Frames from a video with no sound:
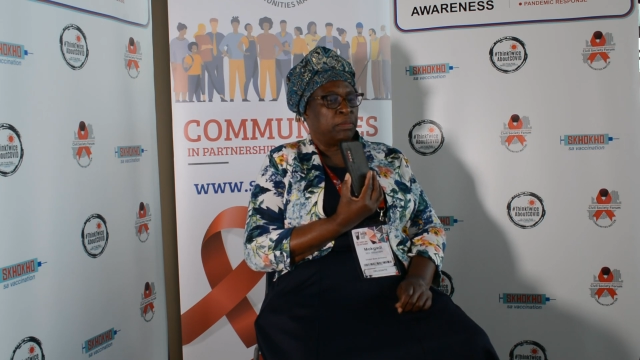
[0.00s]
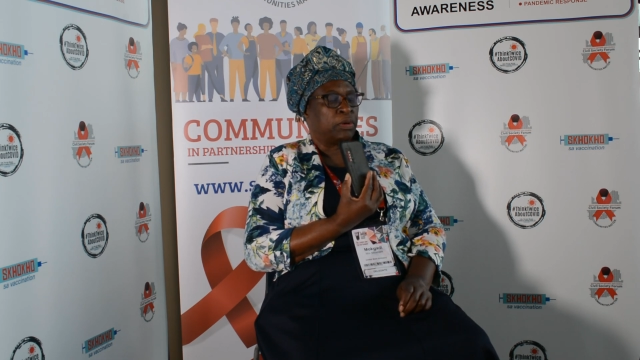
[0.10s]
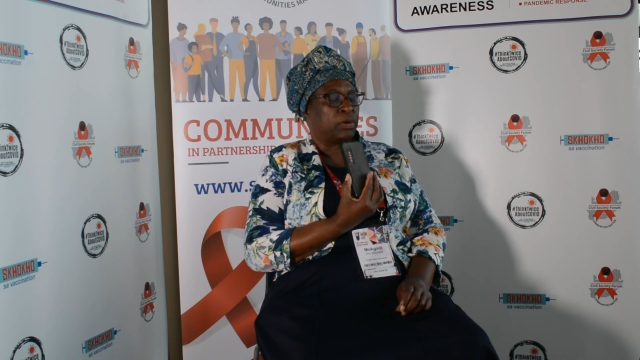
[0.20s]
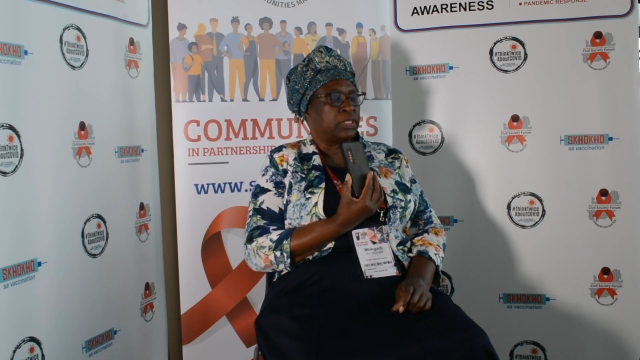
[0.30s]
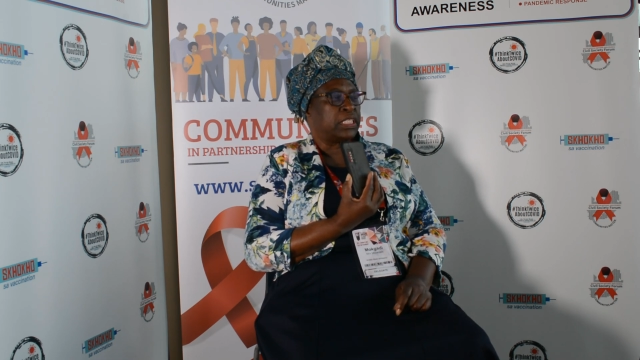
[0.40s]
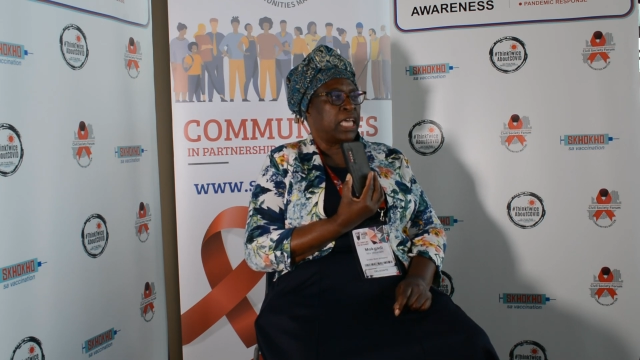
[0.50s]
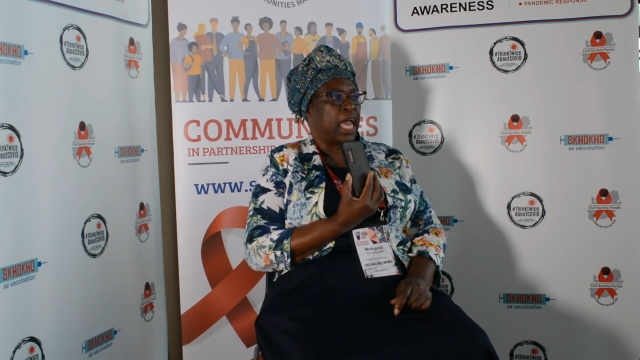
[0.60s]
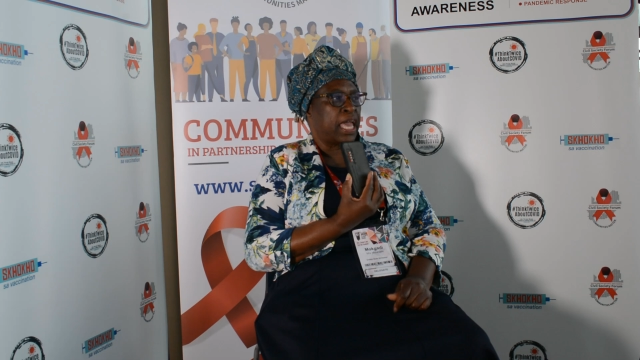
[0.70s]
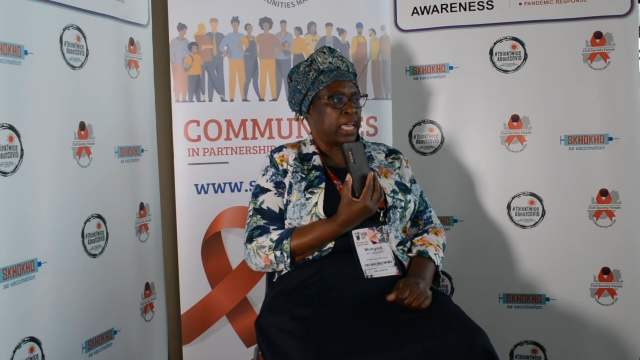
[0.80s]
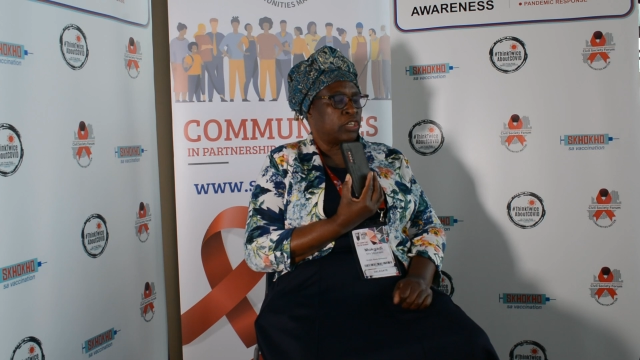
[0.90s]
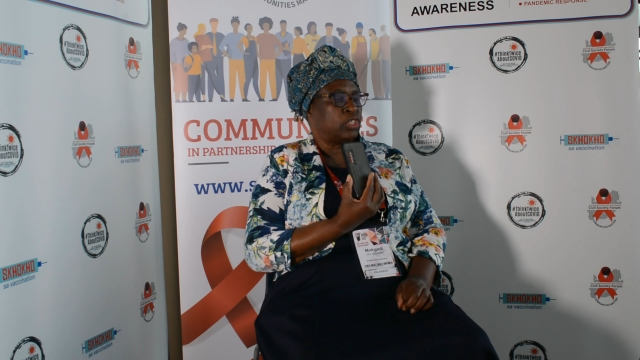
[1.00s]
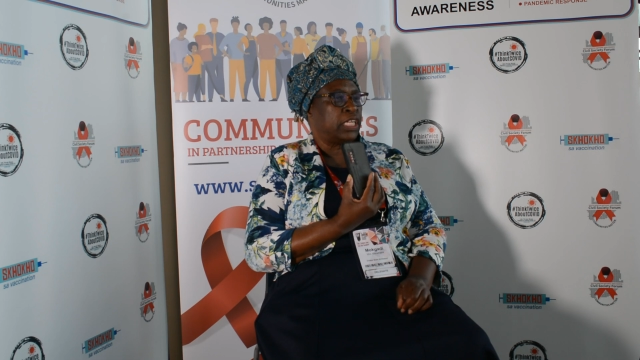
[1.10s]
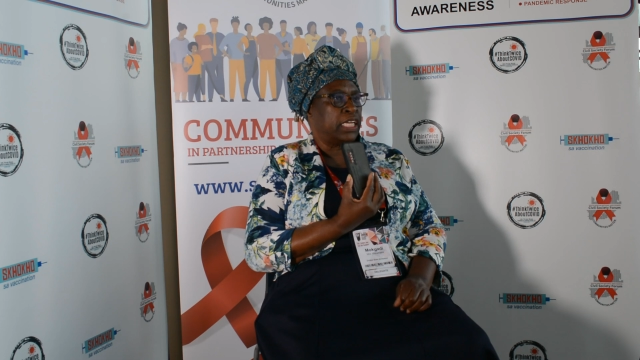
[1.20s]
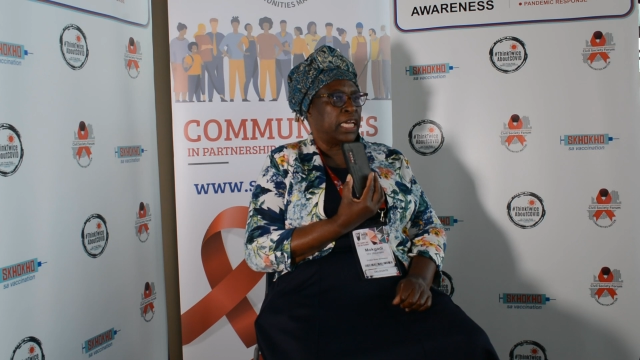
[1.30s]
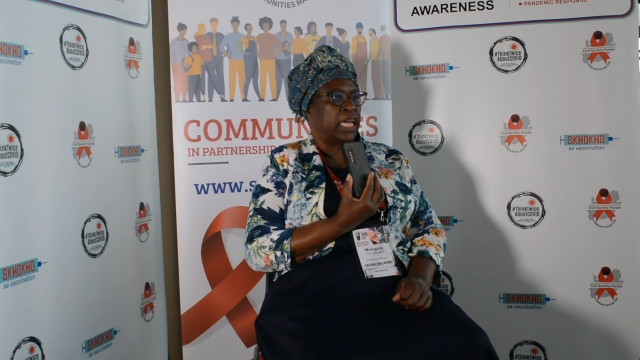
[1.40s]
because they are
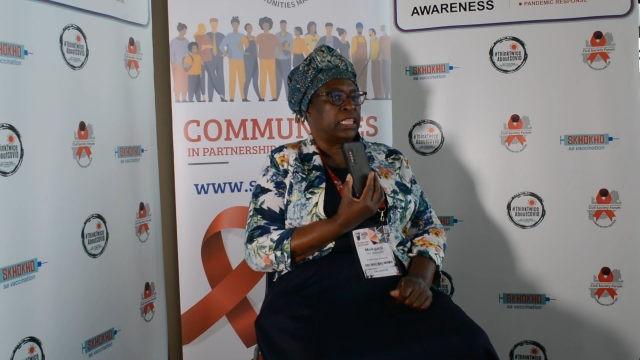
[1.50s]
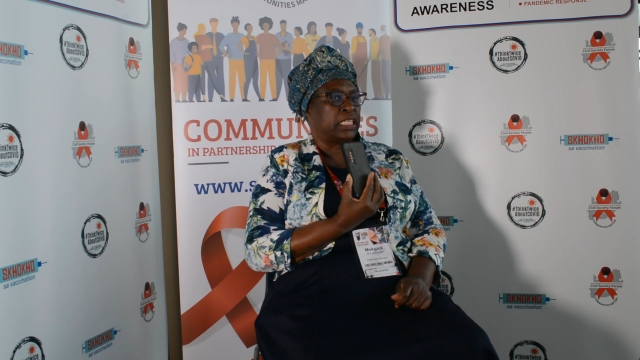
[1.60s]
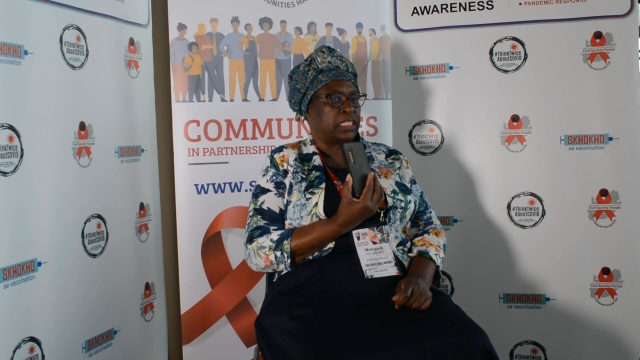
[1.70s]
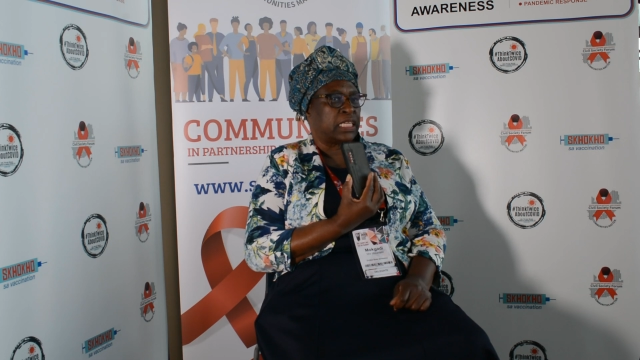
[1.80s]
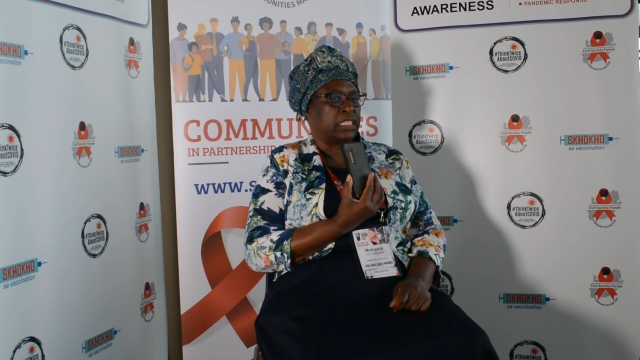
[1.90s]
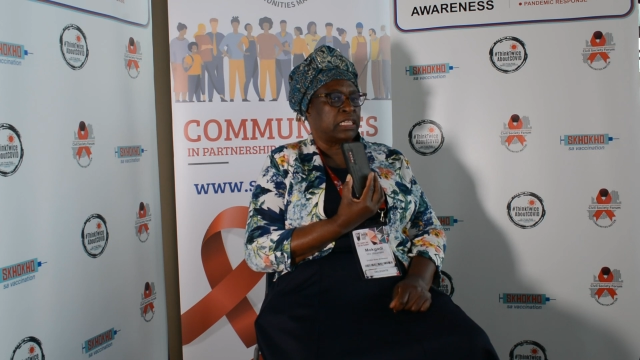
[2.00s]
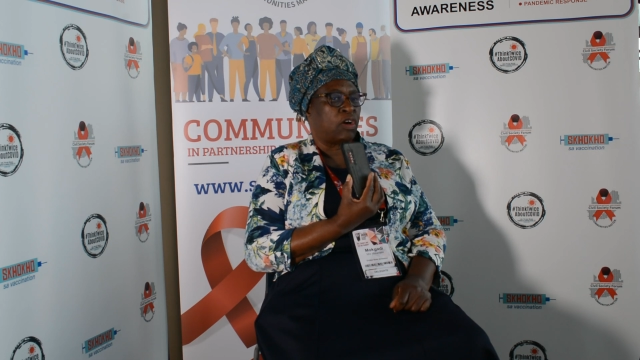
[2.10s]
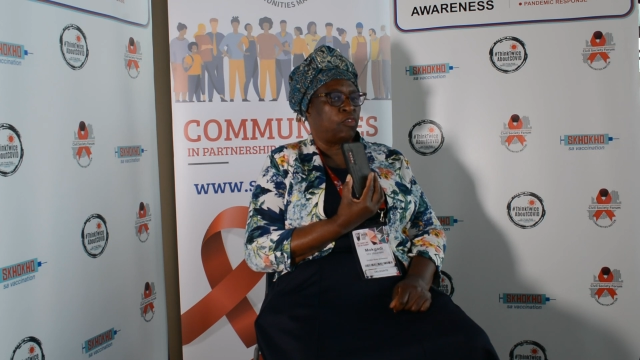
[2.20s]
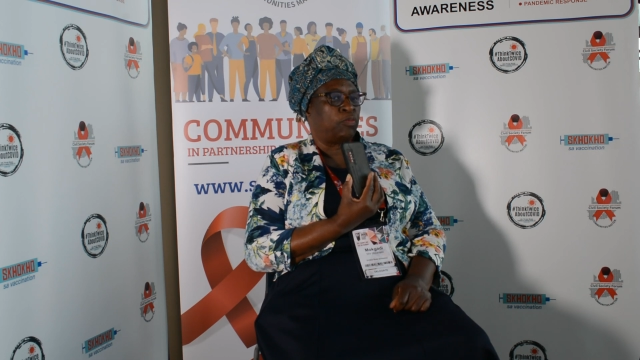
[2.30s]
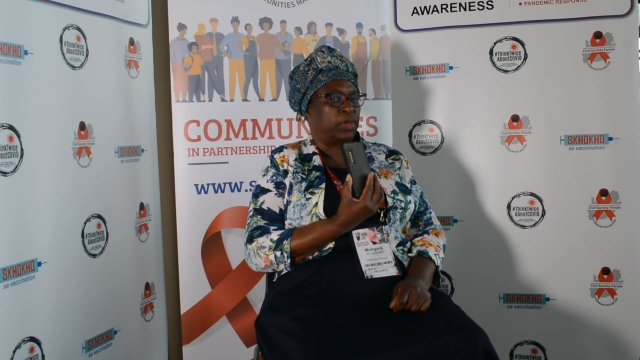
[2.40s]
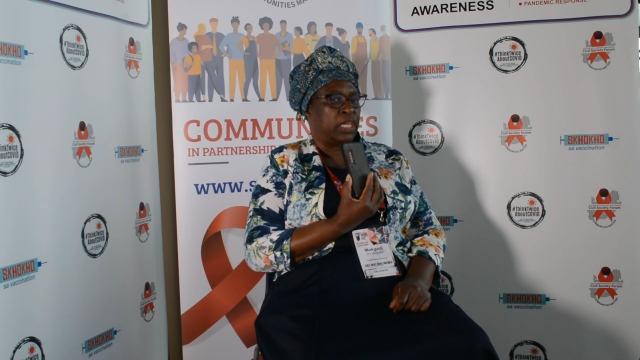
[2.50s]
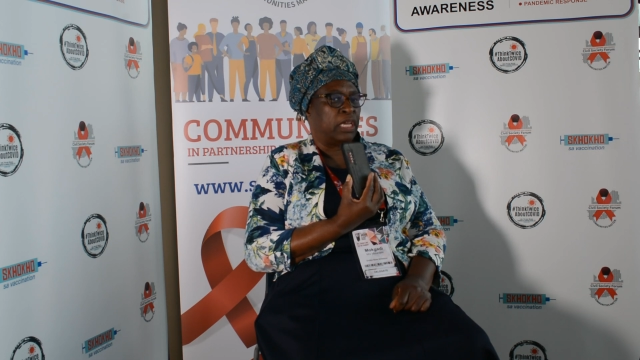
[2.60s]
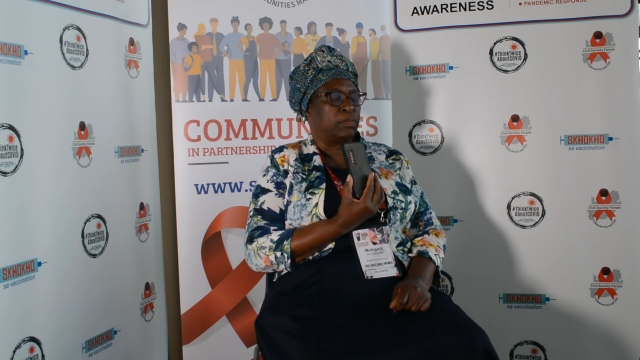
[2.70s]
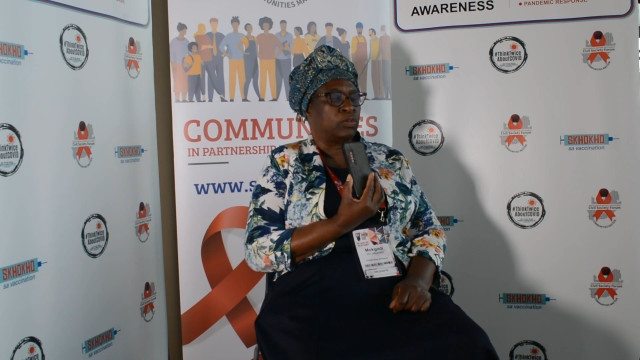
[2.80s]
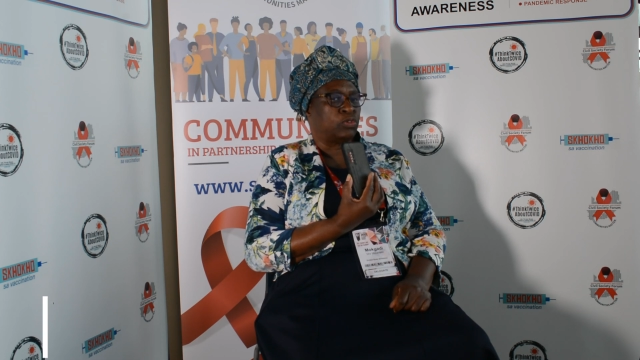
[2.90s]
actually at the center of being
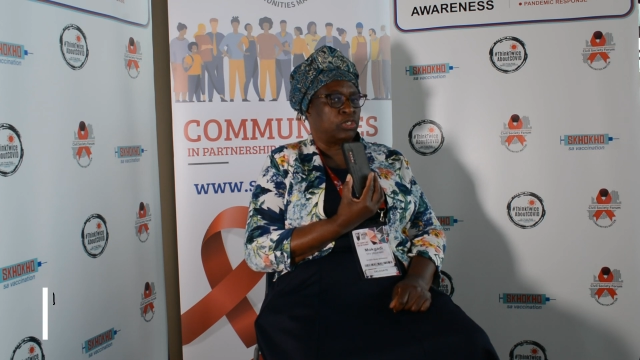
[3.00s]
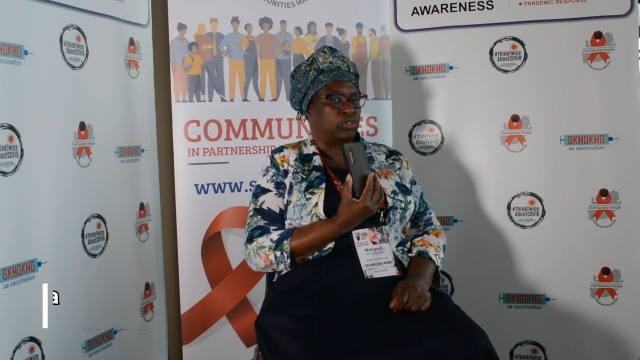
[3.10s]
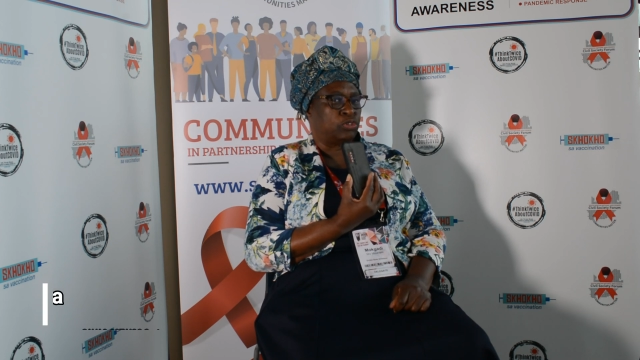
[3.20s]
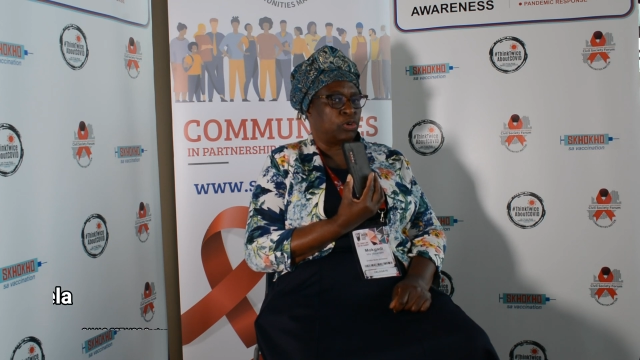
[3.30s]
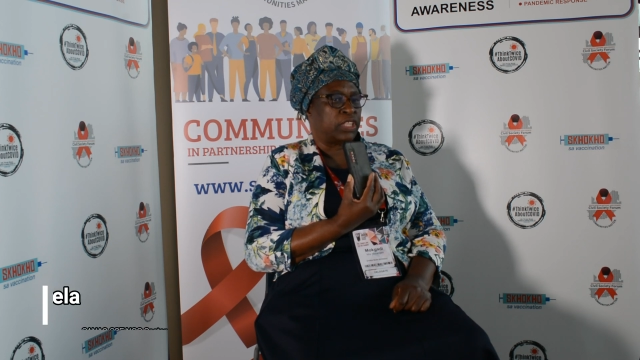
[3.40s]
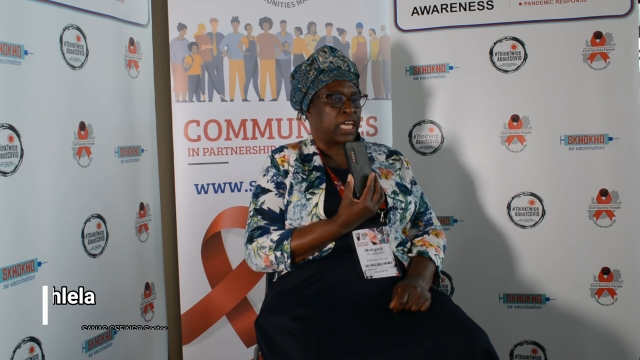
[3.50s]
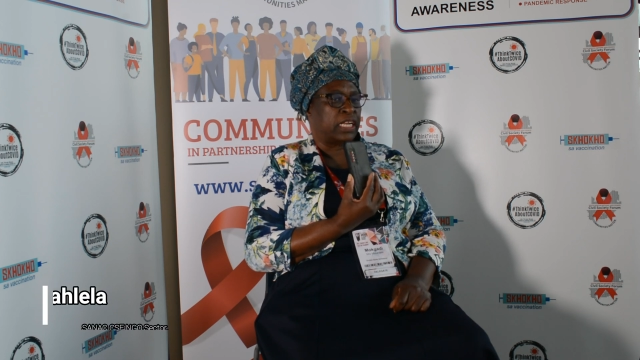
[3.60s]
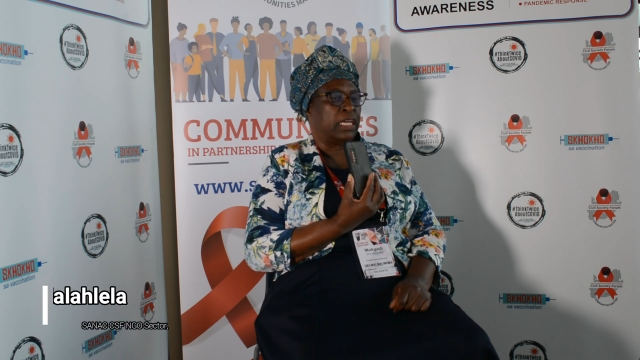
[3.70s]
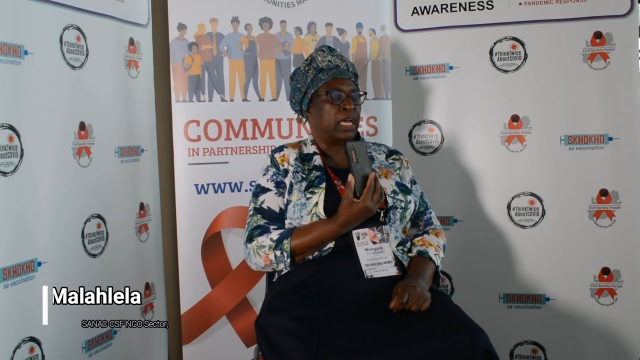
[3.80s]
able to ensure that